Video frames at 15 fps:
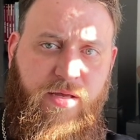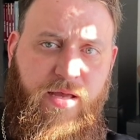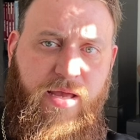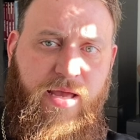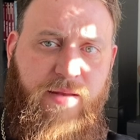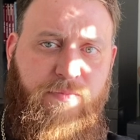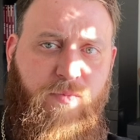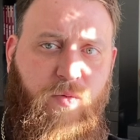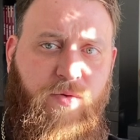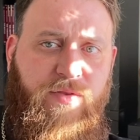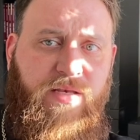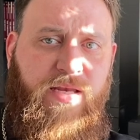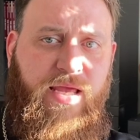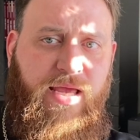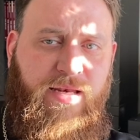And more
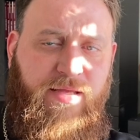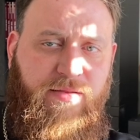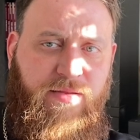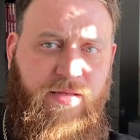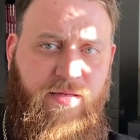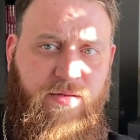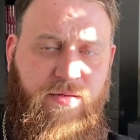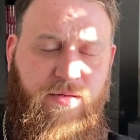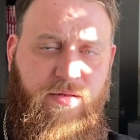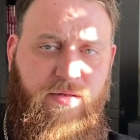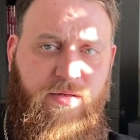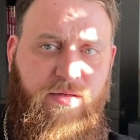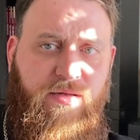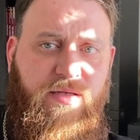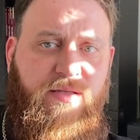than anything,
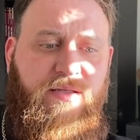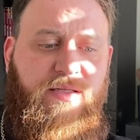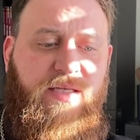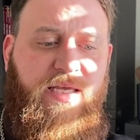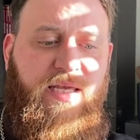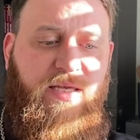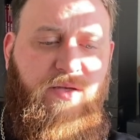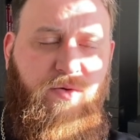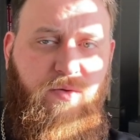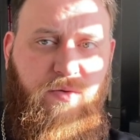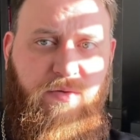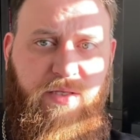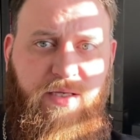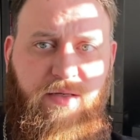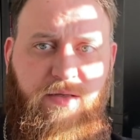
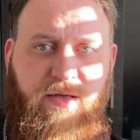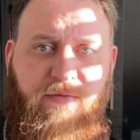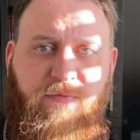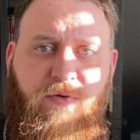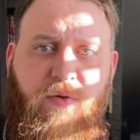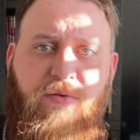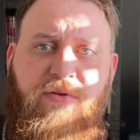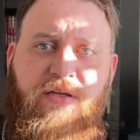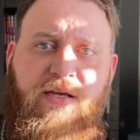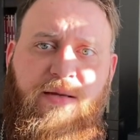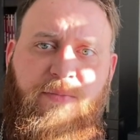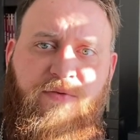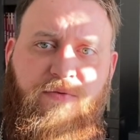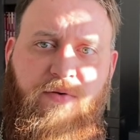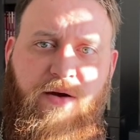continually invoke the
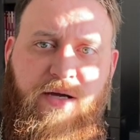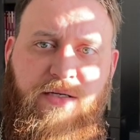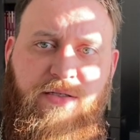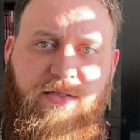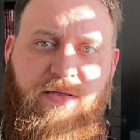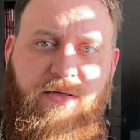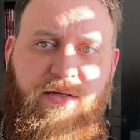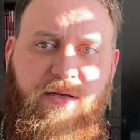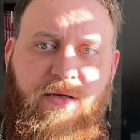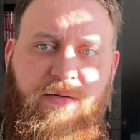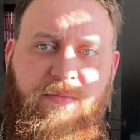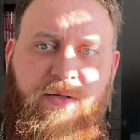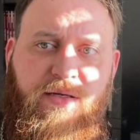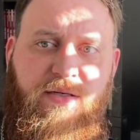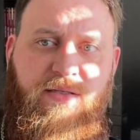name of Christ.
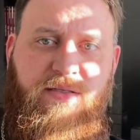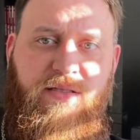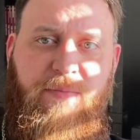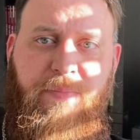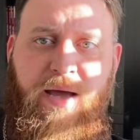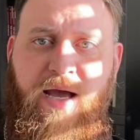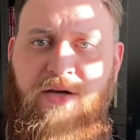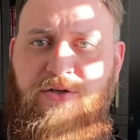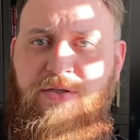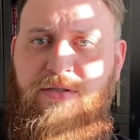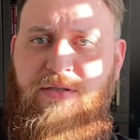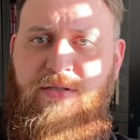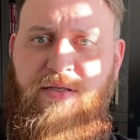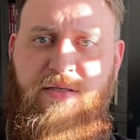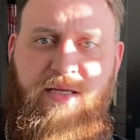Because the
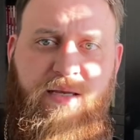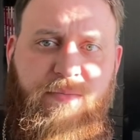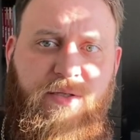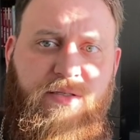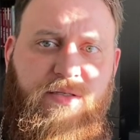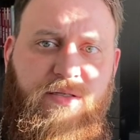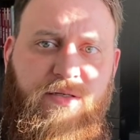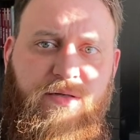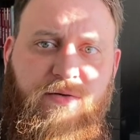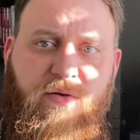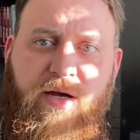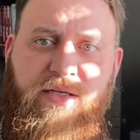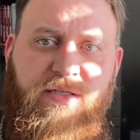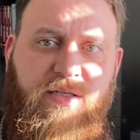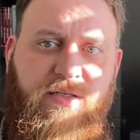passions, the demons,
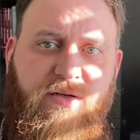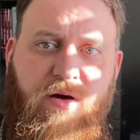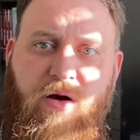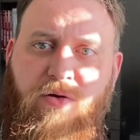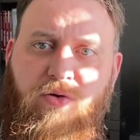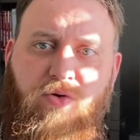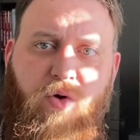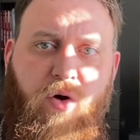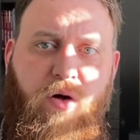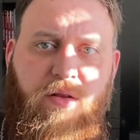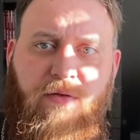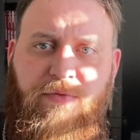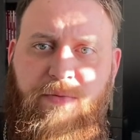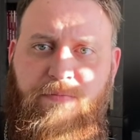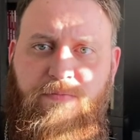Christ has conquered all
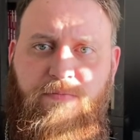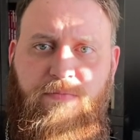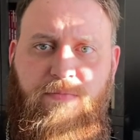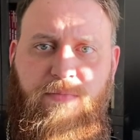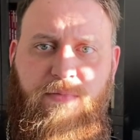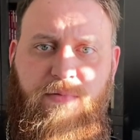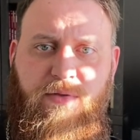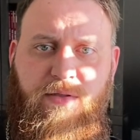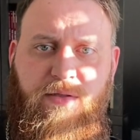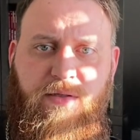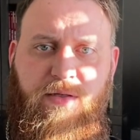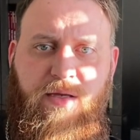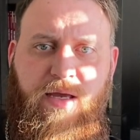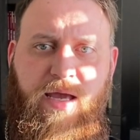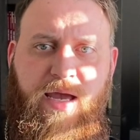of them.
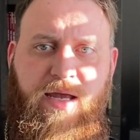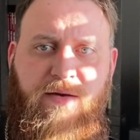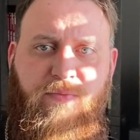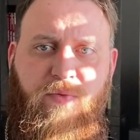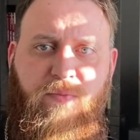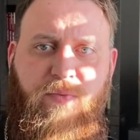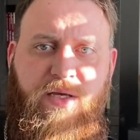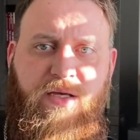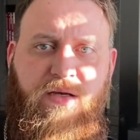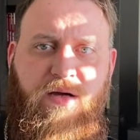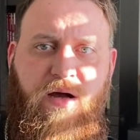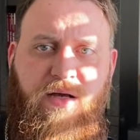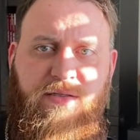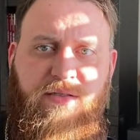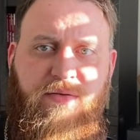And when we
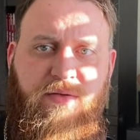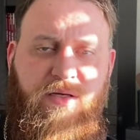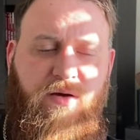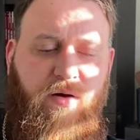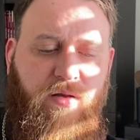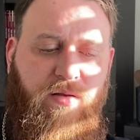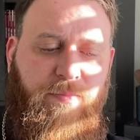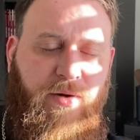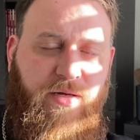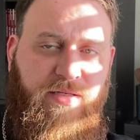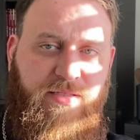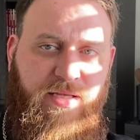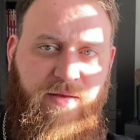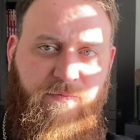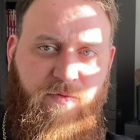constantly call upon
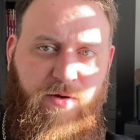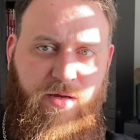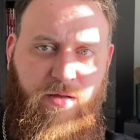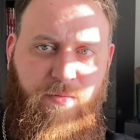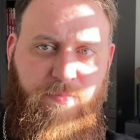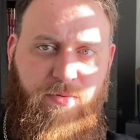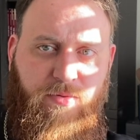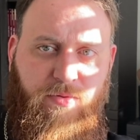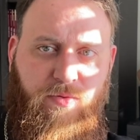his name for help,